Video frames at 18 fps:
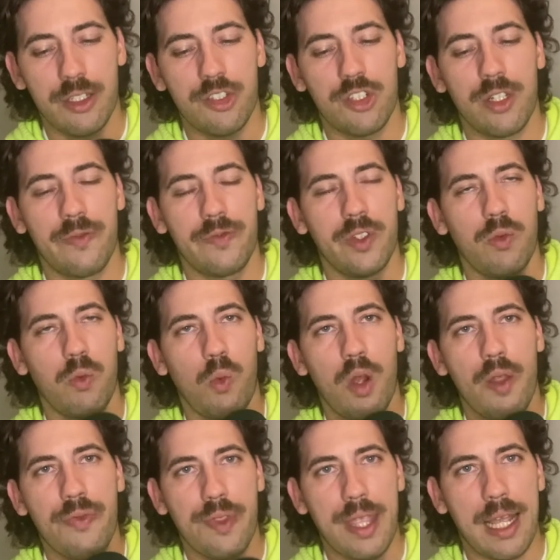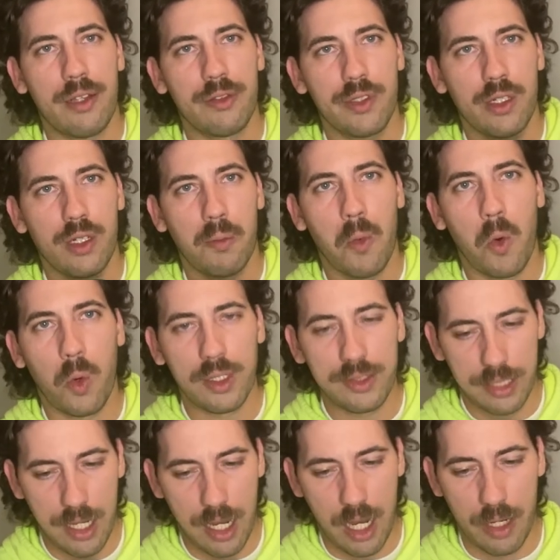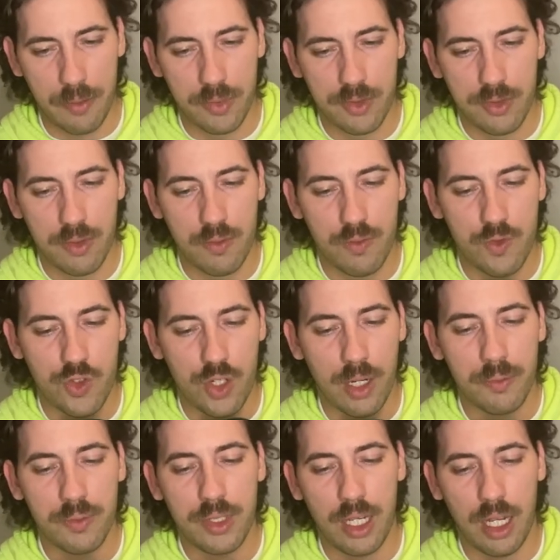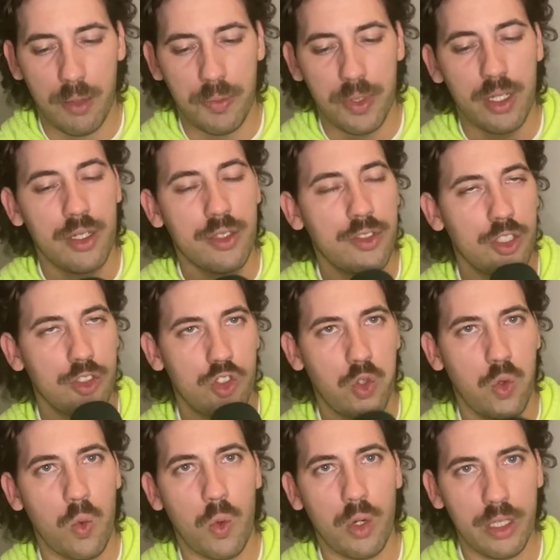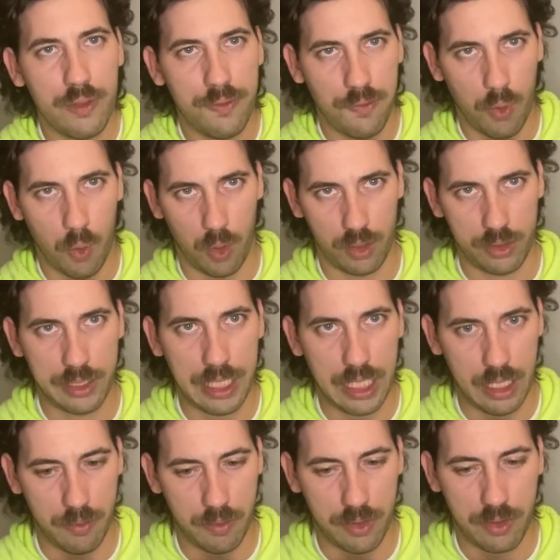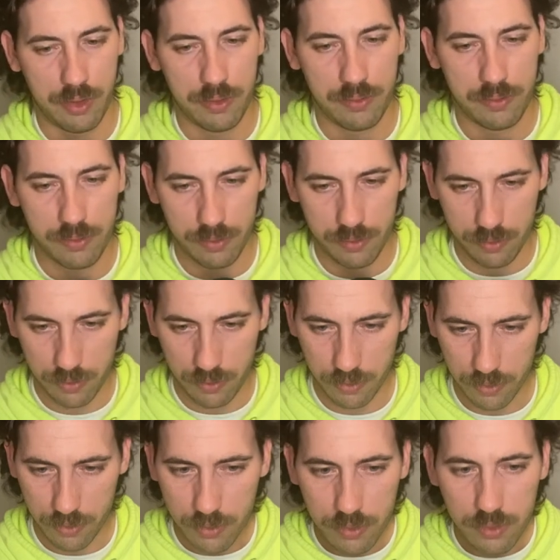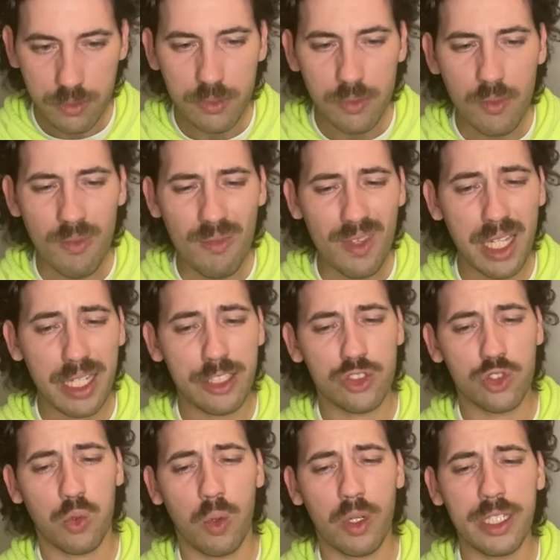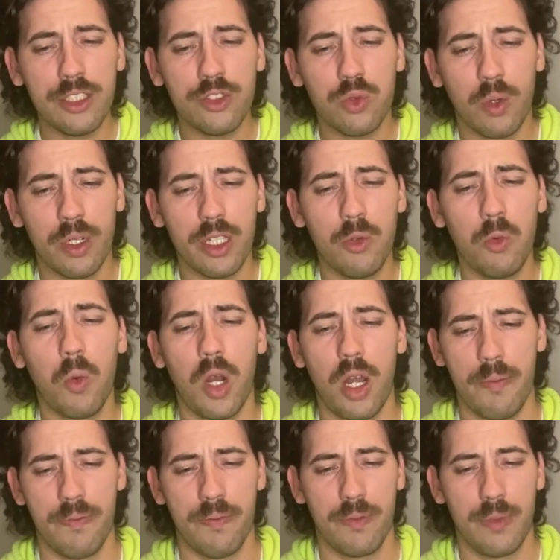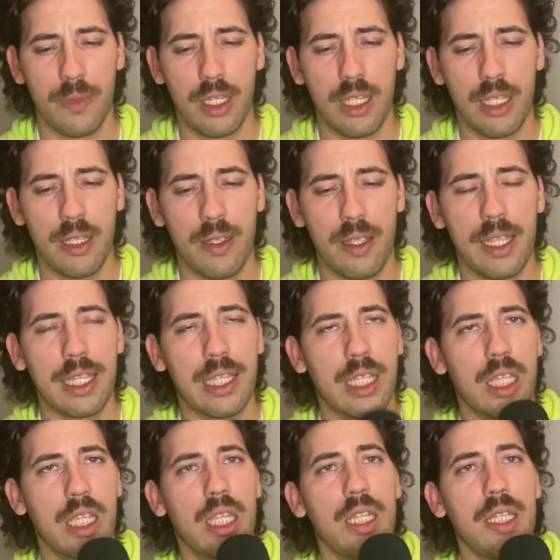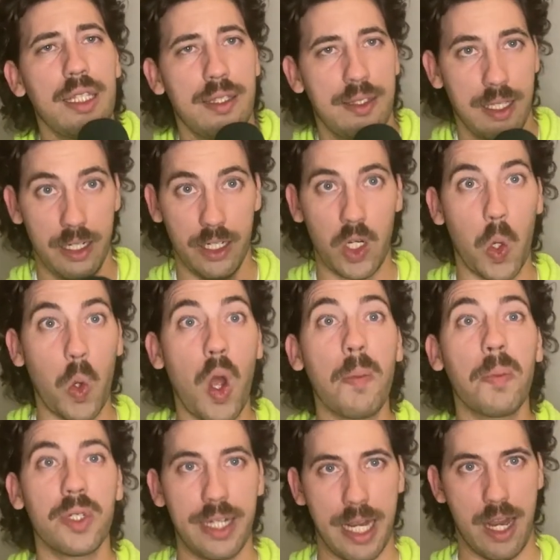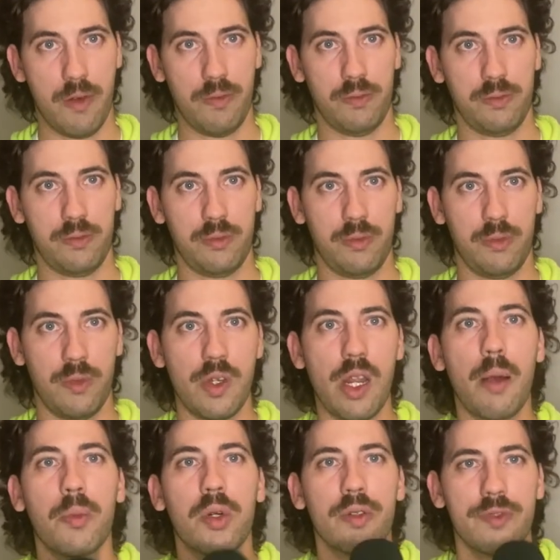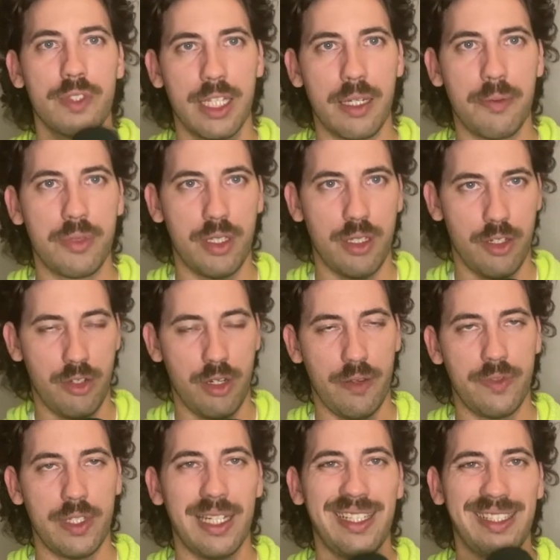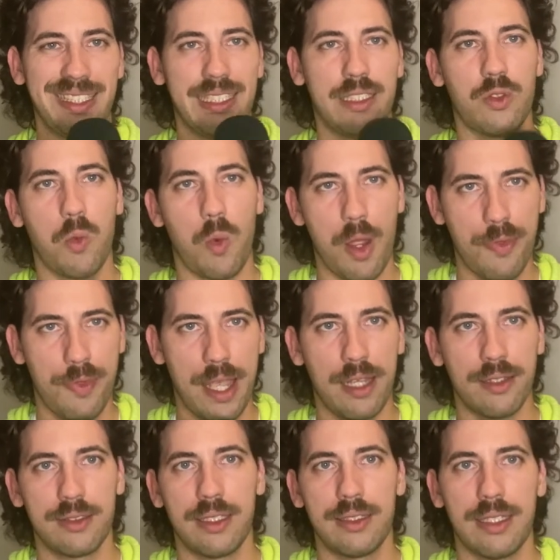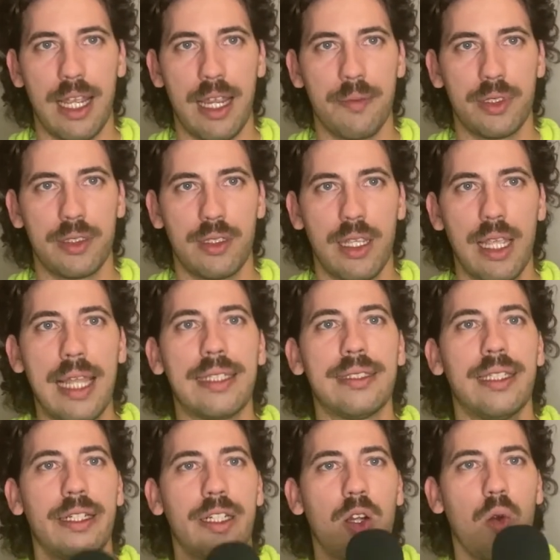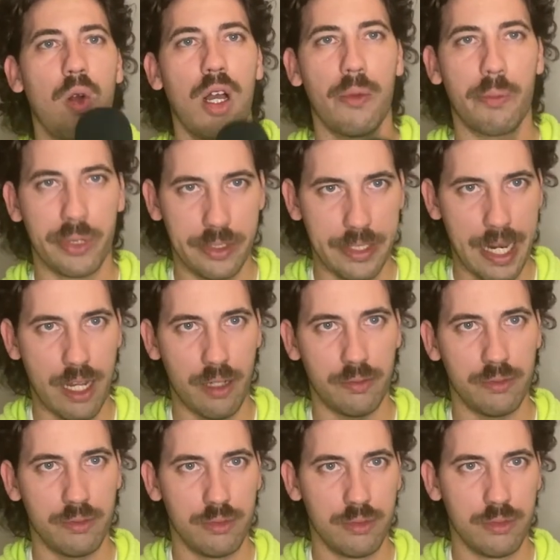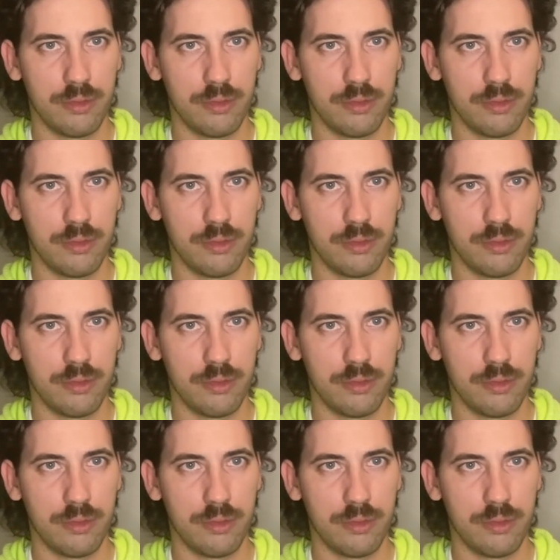that shifted 1,000 or more times jumped up to 24 teams. in 2021, did it go up or down? Number of teams that shifted at least 1,000 times. Did it go up or down?